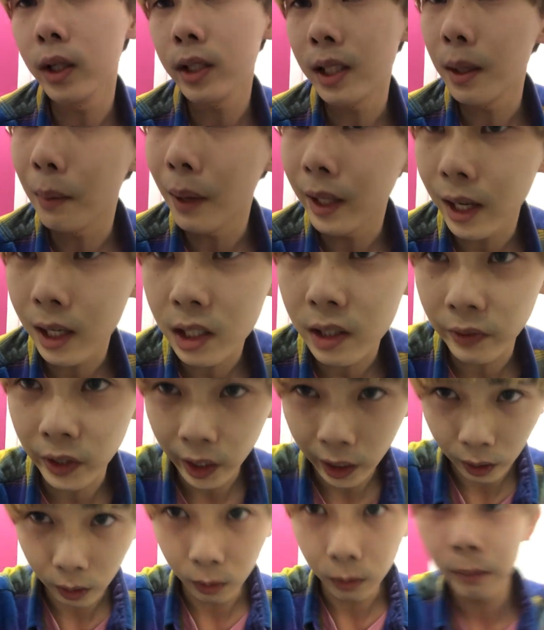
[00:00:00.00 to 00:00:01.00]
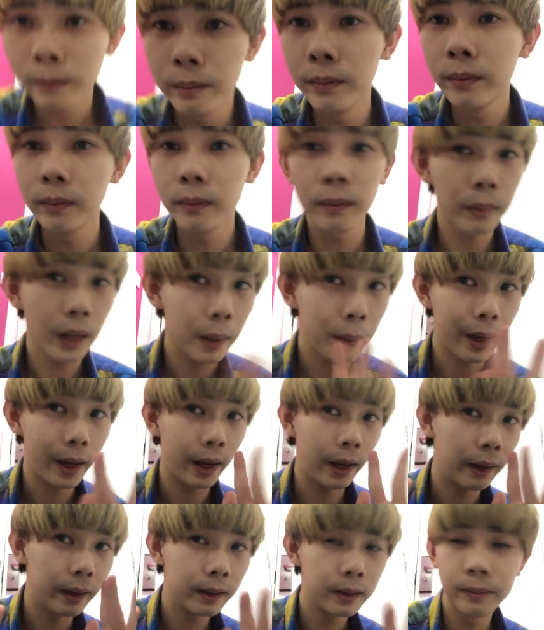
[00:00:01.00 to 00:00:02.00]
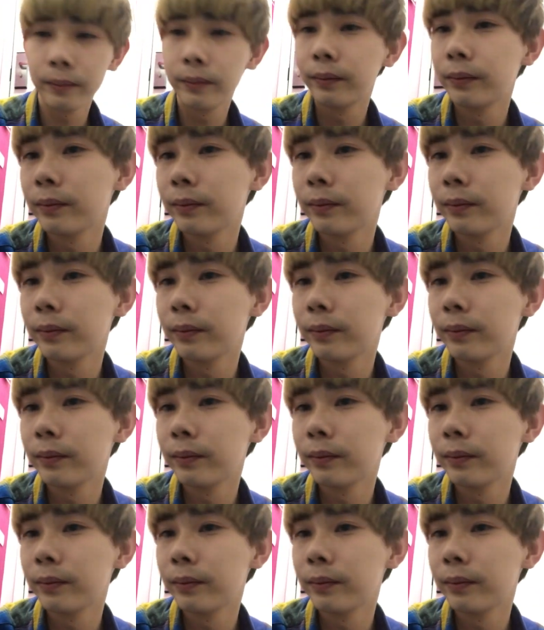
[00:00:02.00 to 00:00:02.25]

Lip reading: will see my next video. Bye bye.